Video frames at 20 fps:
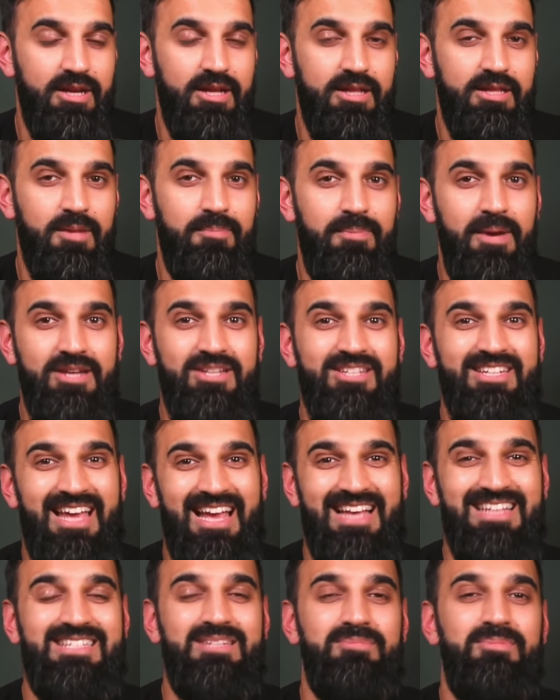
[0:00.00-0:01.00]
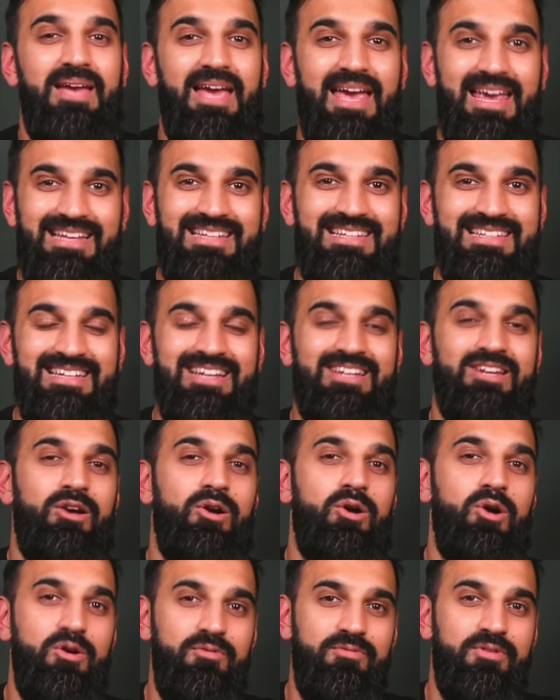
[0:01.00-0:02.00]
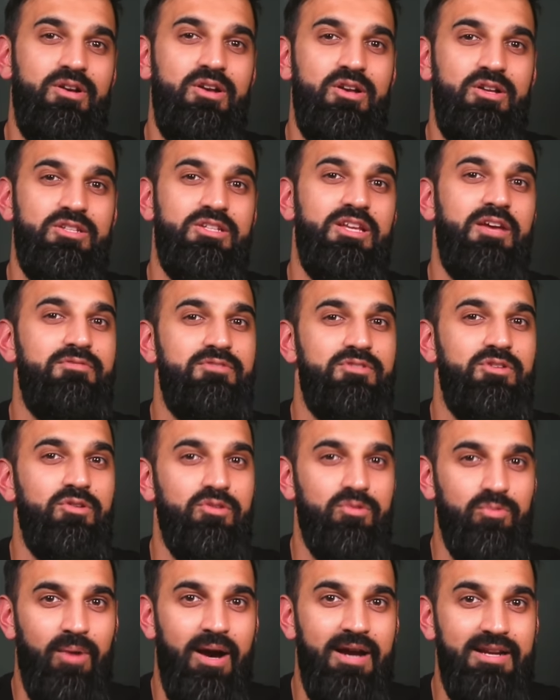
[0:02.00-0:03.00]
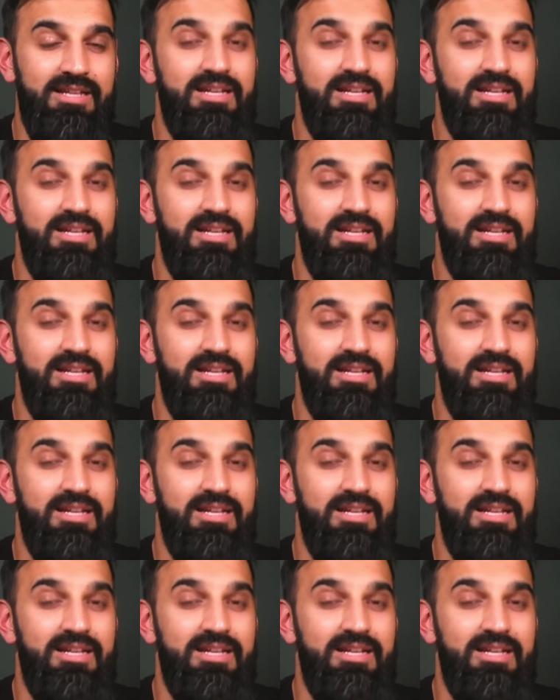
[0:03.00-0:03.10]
The patient has to be 18 and over to have tooth whitening